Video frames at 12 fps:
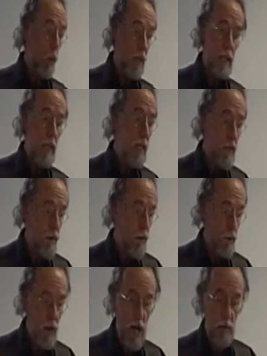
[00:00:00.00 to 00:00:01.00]
we need the
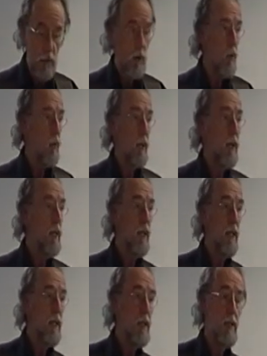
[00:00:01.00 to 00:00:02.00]
rabble, we
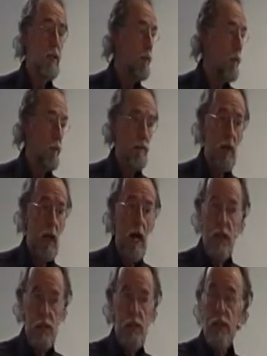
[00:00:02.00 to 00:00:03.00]
need
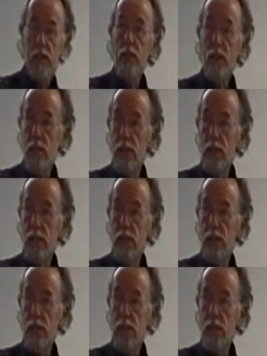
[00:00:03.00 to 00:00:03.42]
ISIS in